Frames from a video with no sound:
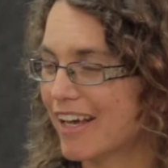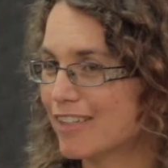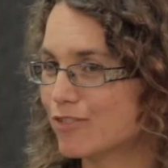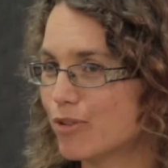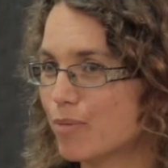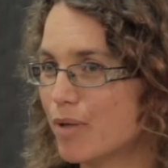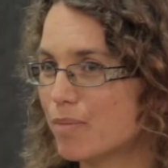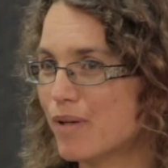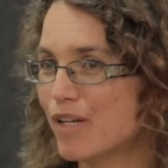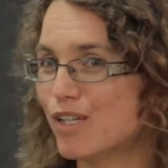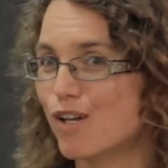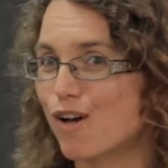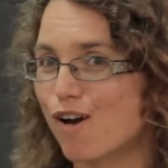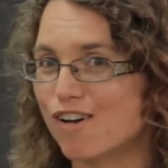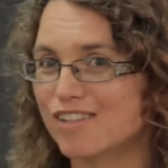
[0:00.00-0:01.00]
And remember
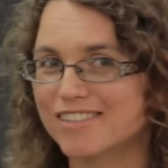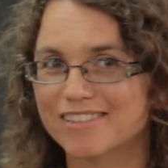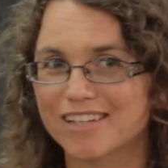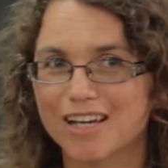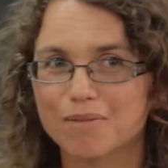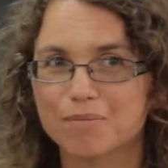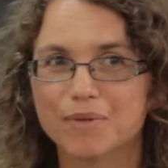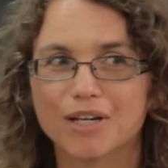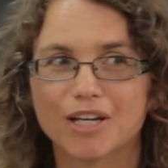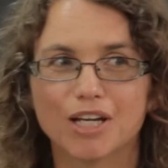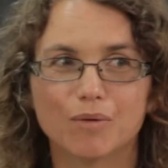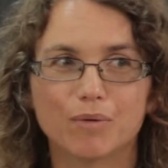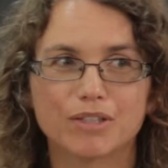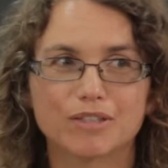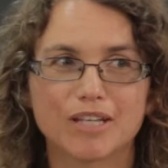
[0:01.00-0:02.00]
last time
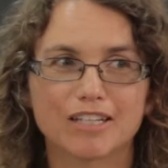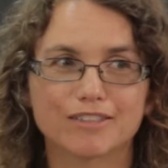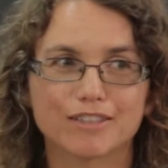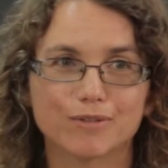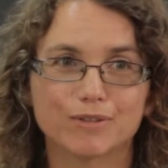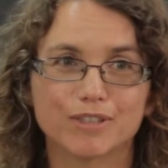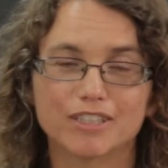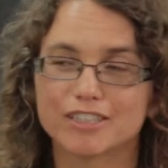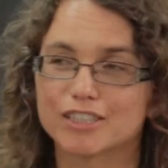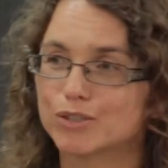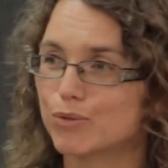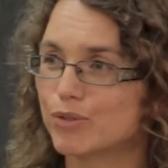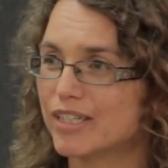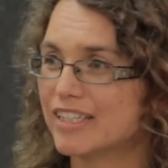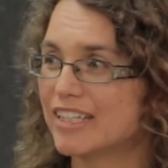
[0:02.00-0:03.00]
I told you the story,